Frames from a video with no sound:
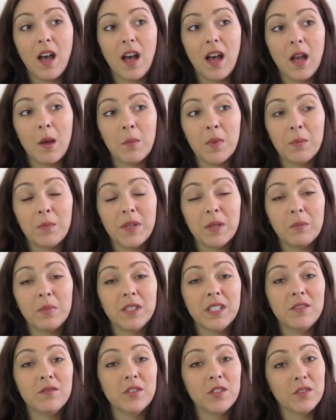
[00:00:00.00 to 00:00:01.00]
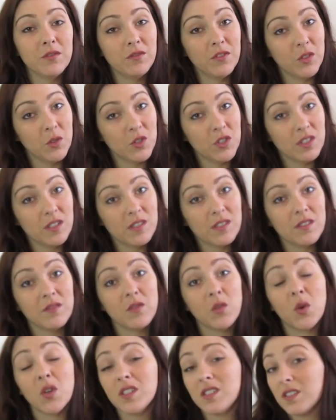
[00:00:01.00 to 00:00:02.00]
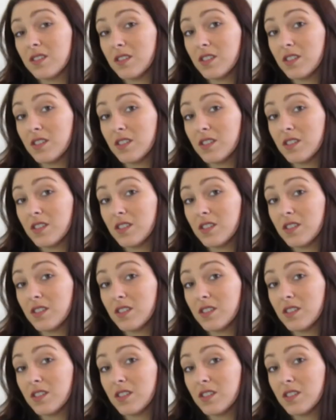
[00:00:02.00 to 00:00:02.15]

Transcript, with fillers: I'm a big believer in fusions, of course,